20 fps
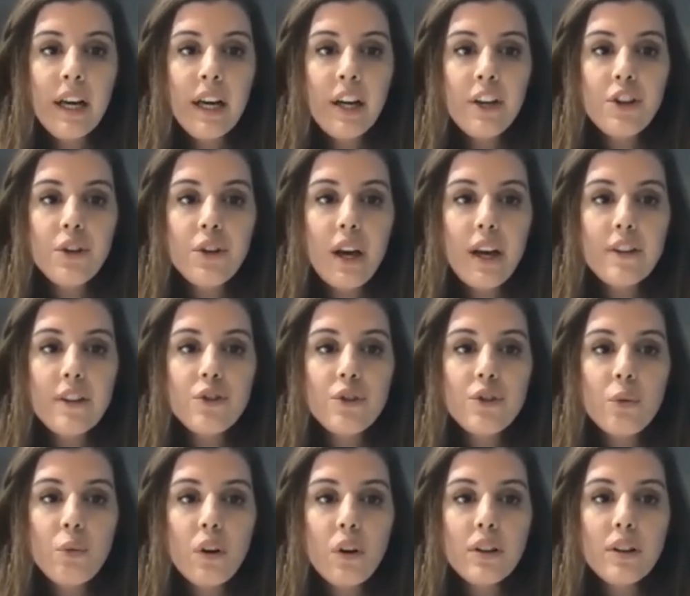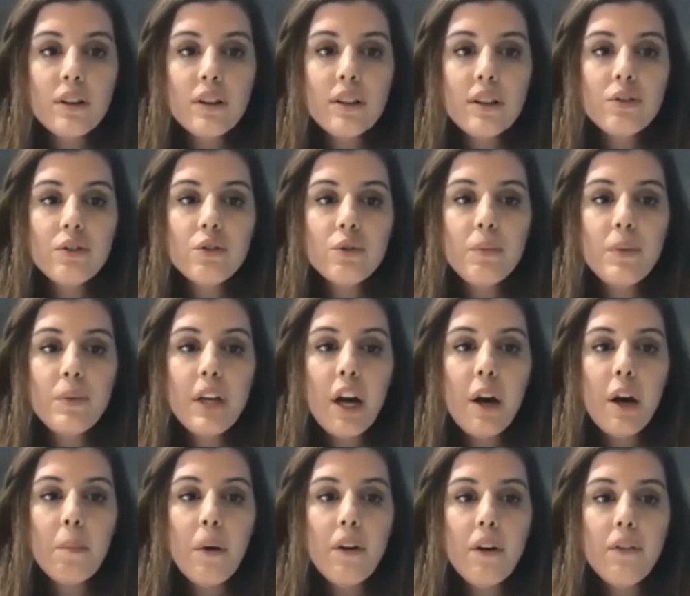and you want it to be
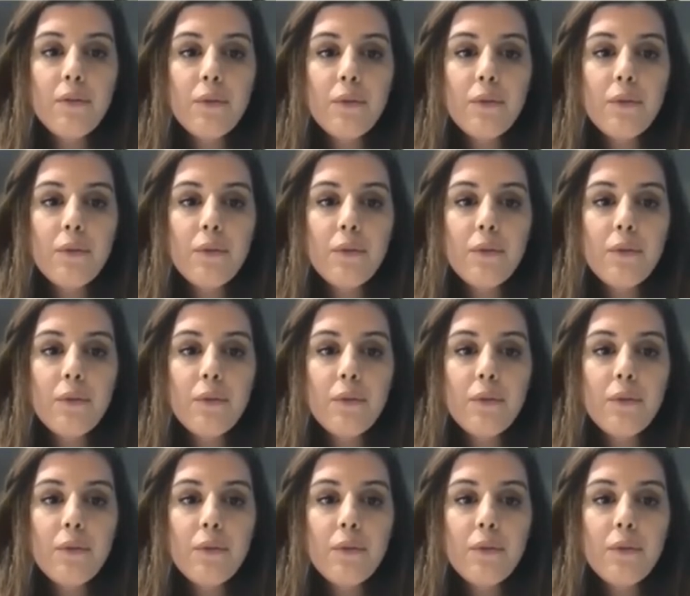above